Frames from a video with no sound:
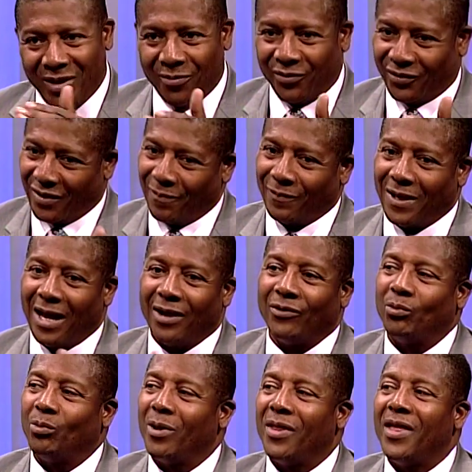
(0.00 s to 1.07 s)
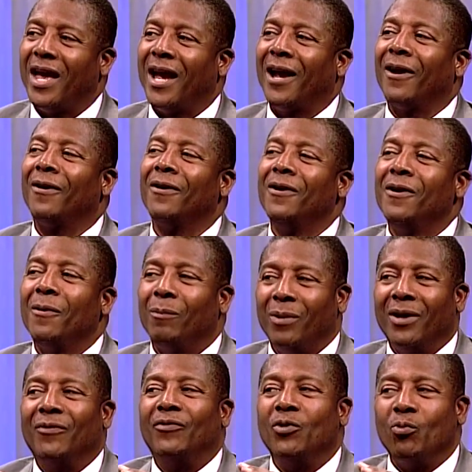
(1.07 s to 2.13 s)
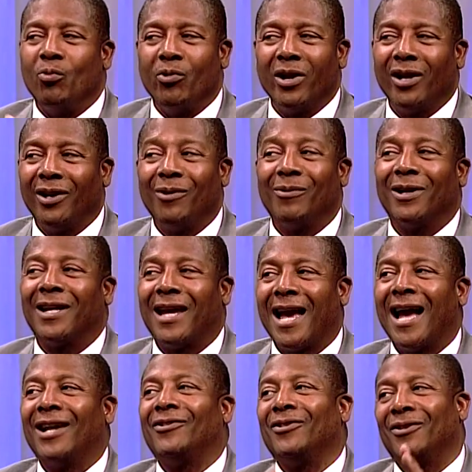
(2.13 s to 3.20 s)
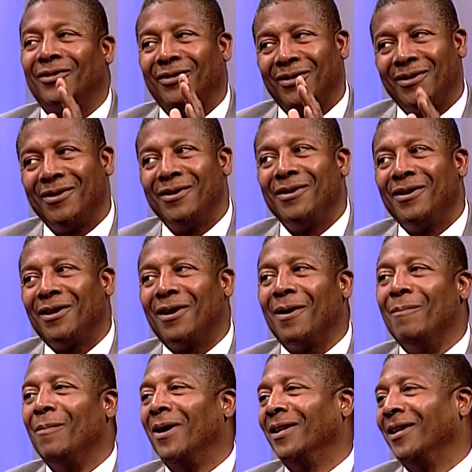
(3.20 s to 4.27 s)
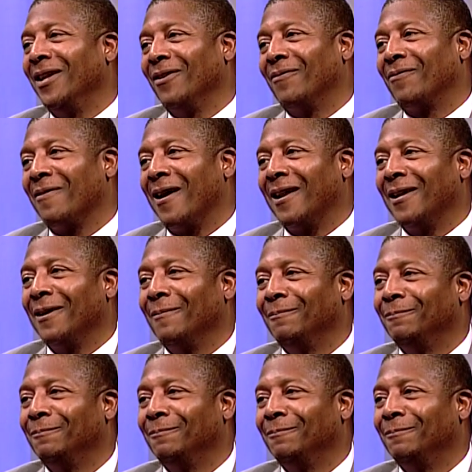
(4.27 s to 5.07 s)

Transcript: sometimes we're there, but if you really want to catch us, come Monday to Friday.